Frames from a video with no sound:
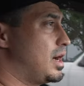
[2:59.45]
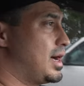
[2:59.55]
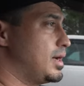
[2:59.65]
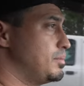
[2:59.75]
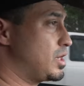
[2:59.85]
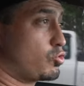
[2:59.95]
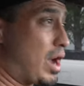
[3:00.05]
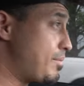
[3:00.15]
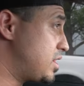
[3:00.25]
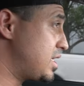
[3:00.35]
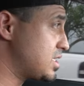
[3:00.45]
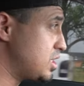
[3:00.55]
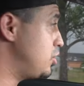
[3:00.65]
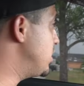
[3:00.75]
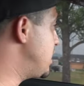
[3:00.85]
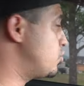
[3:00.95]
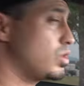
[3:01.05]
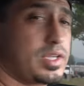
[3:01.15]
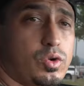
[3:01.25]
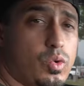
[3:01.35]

um, grab the things that you need really